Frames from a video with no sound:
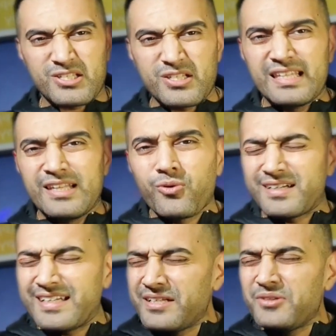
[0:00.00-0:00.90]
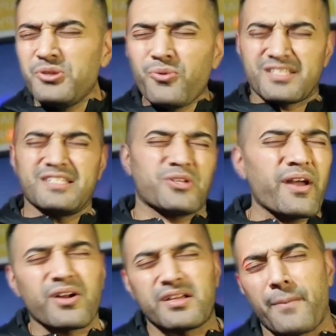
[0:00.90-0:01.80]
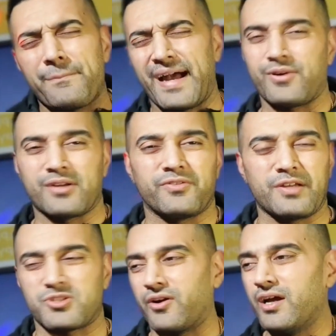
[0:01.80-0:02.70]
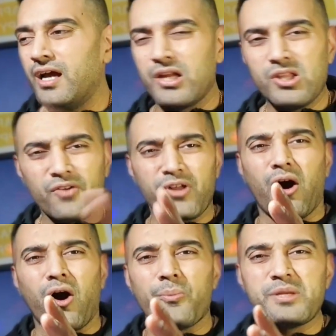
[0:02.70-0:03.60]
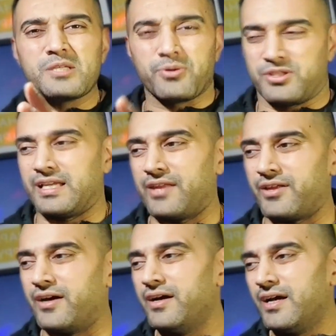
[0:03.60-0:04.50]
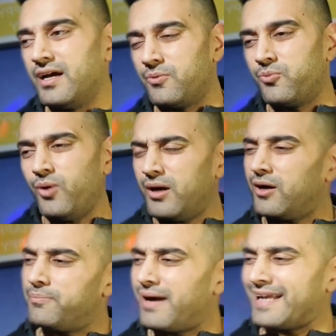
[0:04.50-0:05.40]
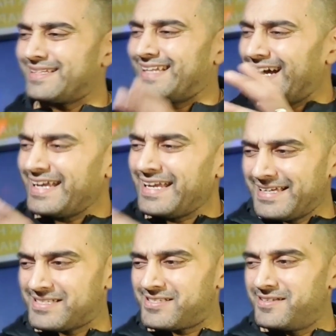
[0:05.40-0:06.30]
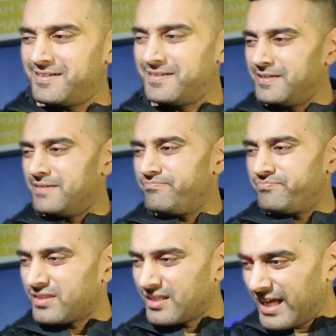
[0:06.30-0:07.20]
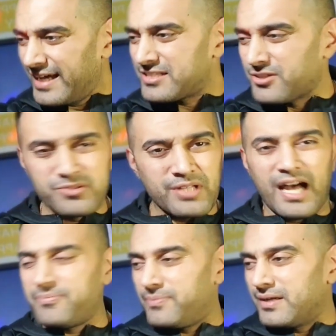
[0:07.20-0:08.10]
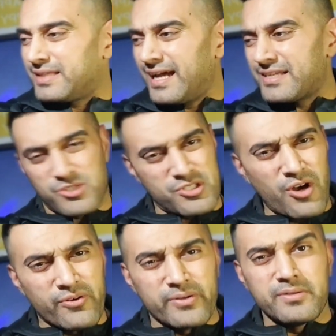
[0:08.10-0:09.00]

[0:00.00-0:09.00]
little nuances going on in the background of that song. Love the harmonies put together. Oh man, that is a song.